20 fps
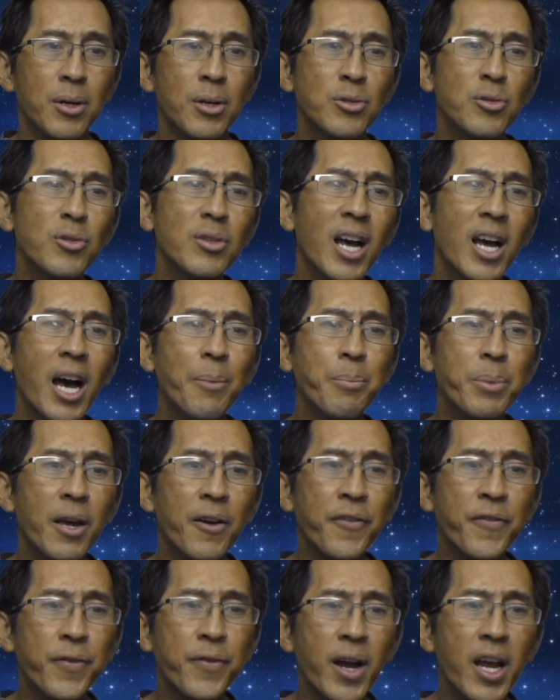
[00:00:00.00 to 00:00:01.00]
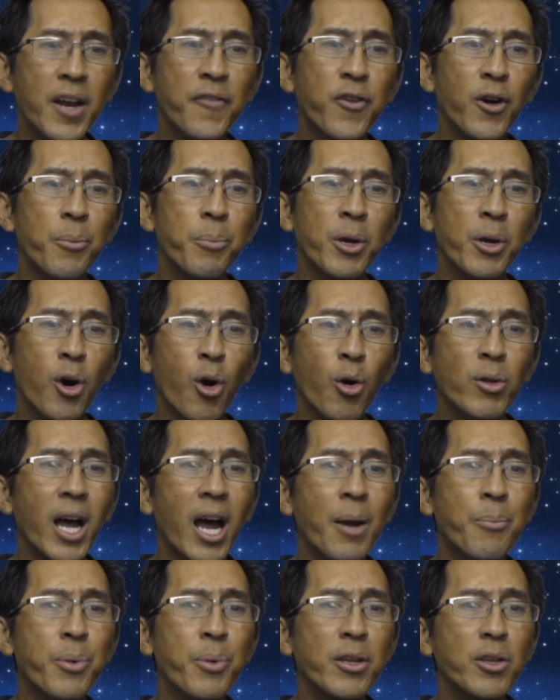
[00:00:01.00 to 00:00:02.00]
Do not be afraid, for behold,
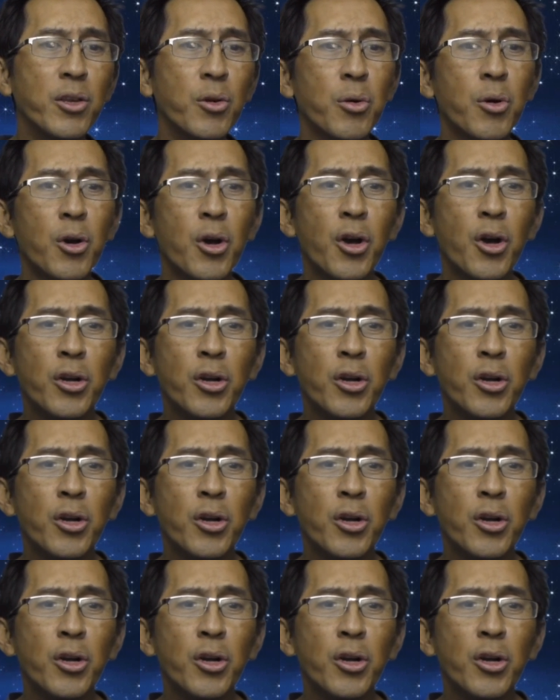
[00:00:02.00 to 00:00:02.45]
I bring you